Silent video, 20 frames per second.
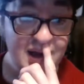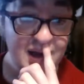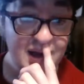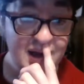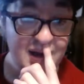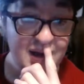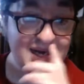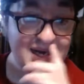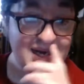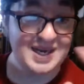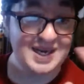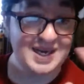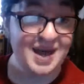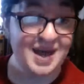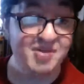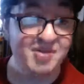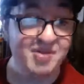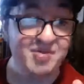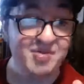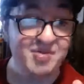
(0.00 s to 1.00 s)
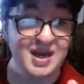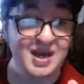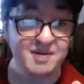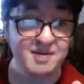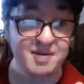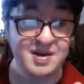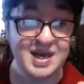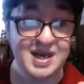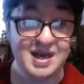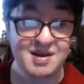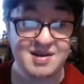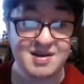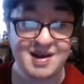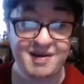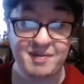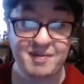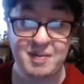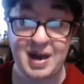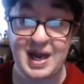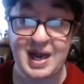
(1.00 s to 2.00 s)
I cannot think of the name
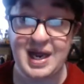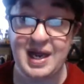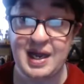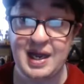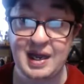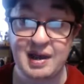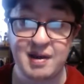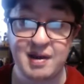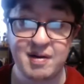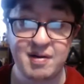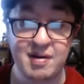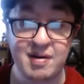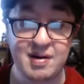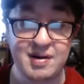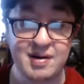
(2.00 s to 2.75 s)
top of my head.